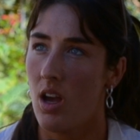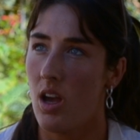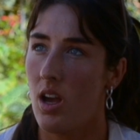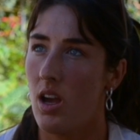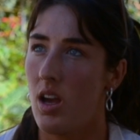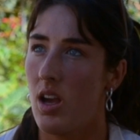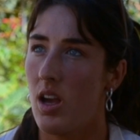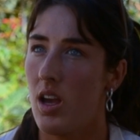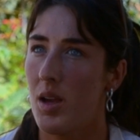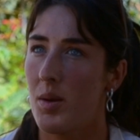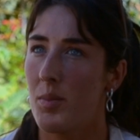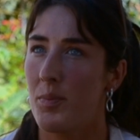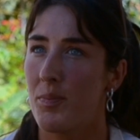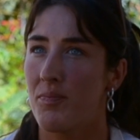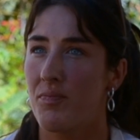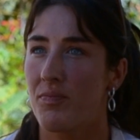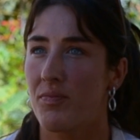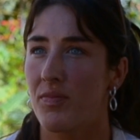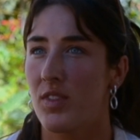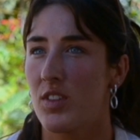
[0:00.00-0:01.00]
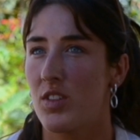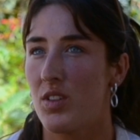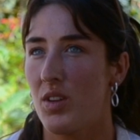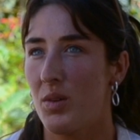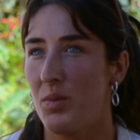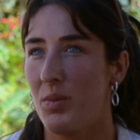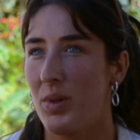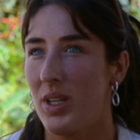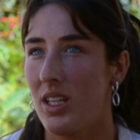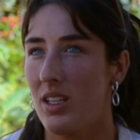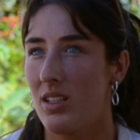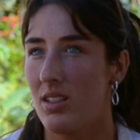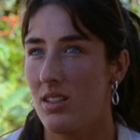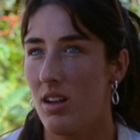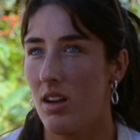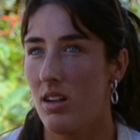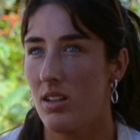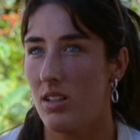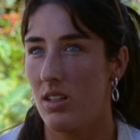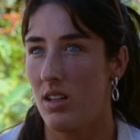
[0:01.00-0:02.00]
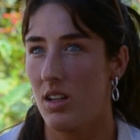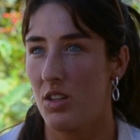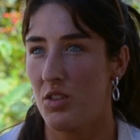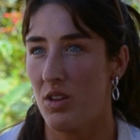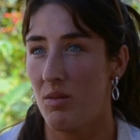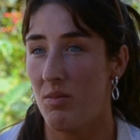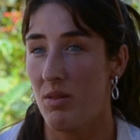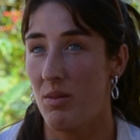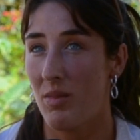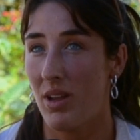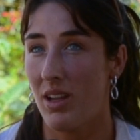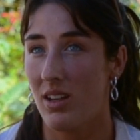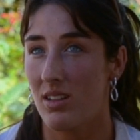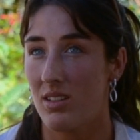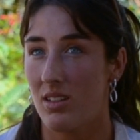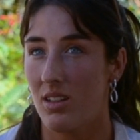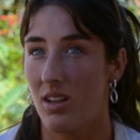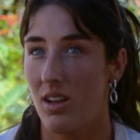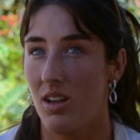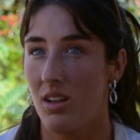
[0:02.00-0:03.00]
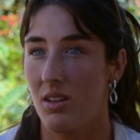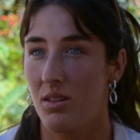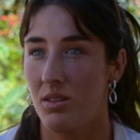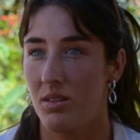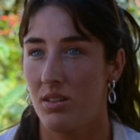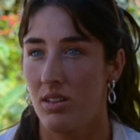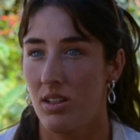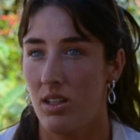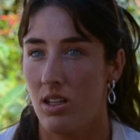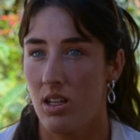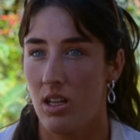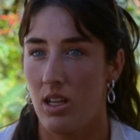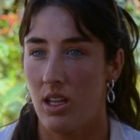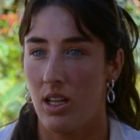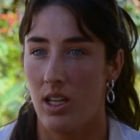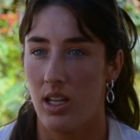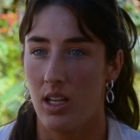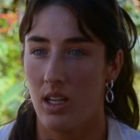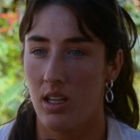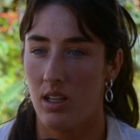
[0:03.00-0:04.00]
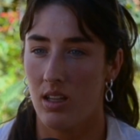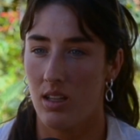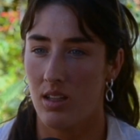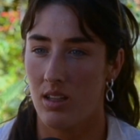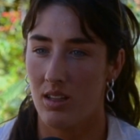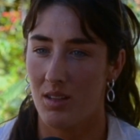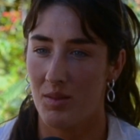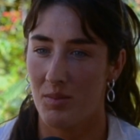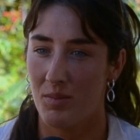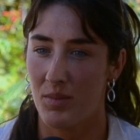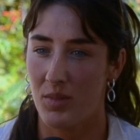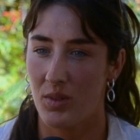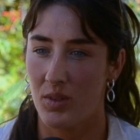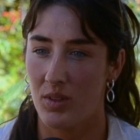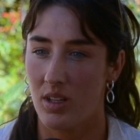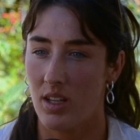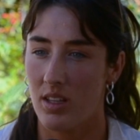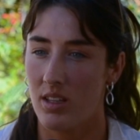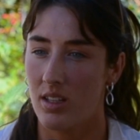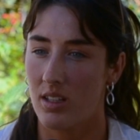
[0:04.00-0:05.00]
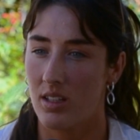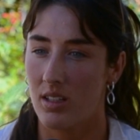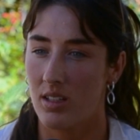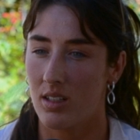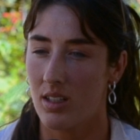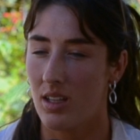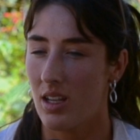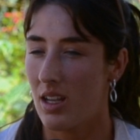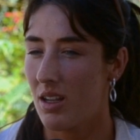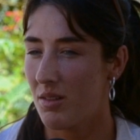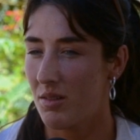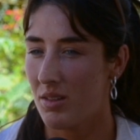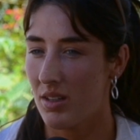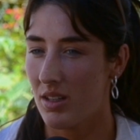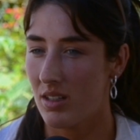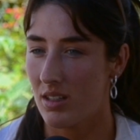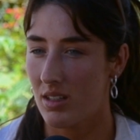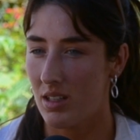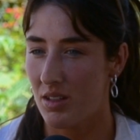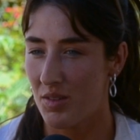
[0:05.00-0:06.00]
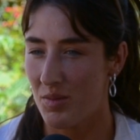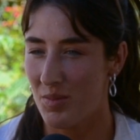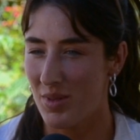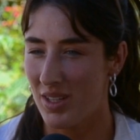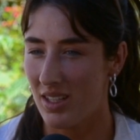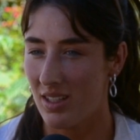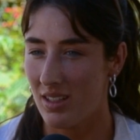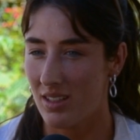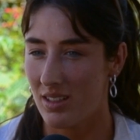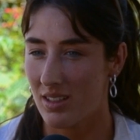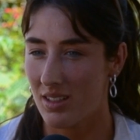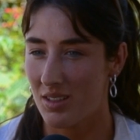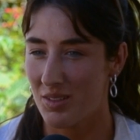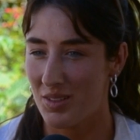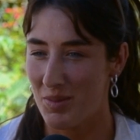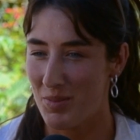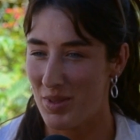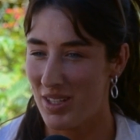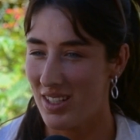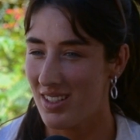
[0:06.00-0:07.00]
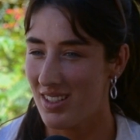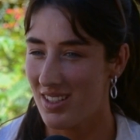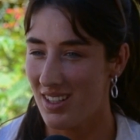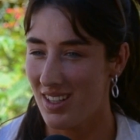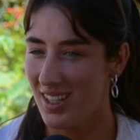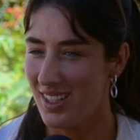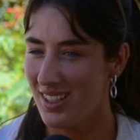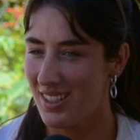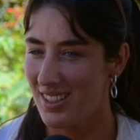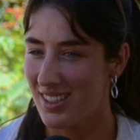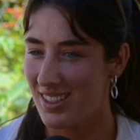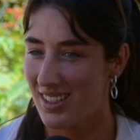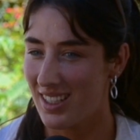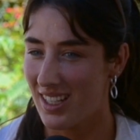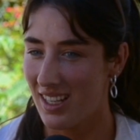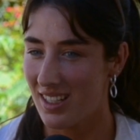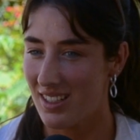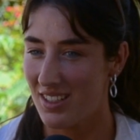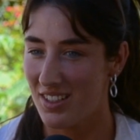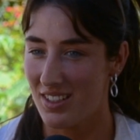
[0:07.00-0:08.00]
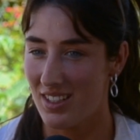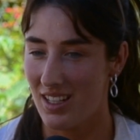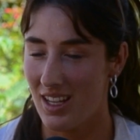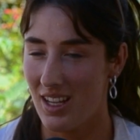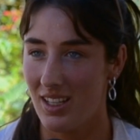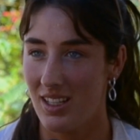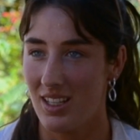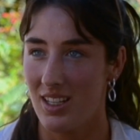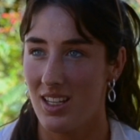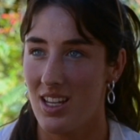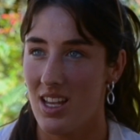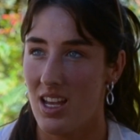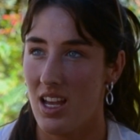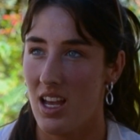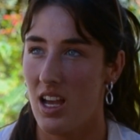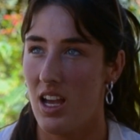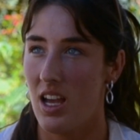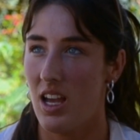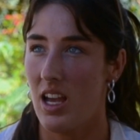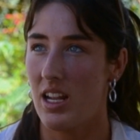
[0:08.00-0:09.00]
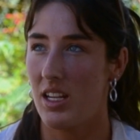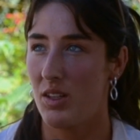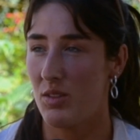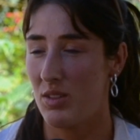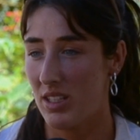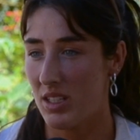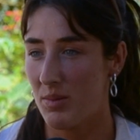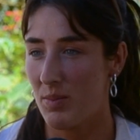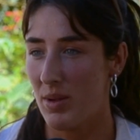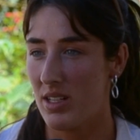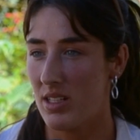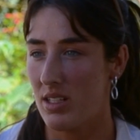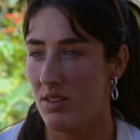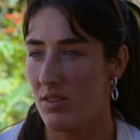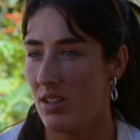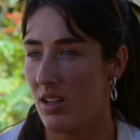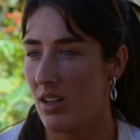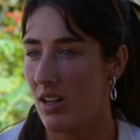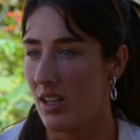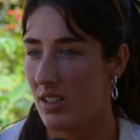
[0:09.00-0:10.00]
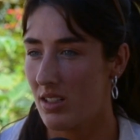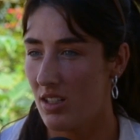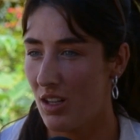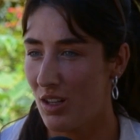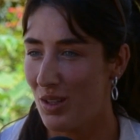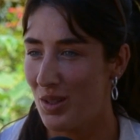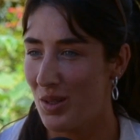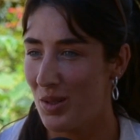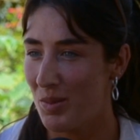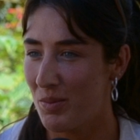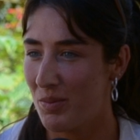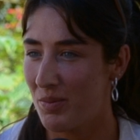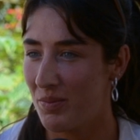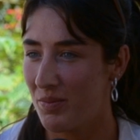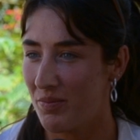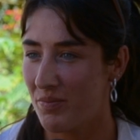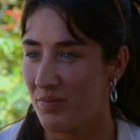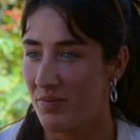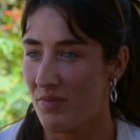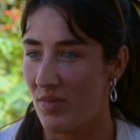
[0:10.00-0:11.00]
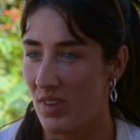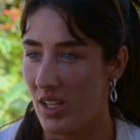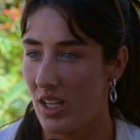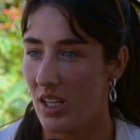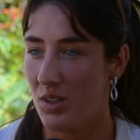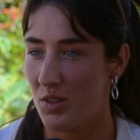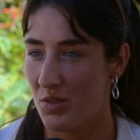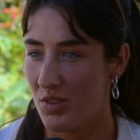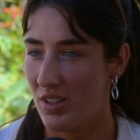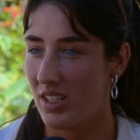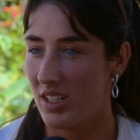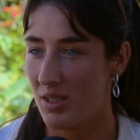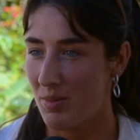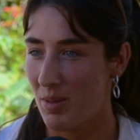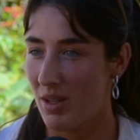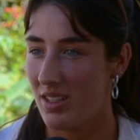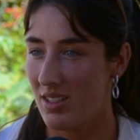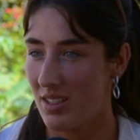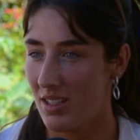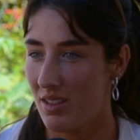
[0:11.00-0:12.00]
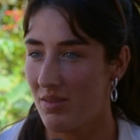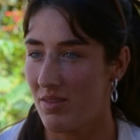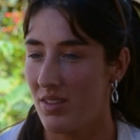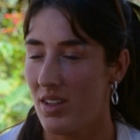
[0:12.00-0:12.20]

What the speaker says: So we started our trip in Mexico, on like the Caribbean side, mm-hmm. I guess you say. And it was expensive. So like Tulum, it was really expensive.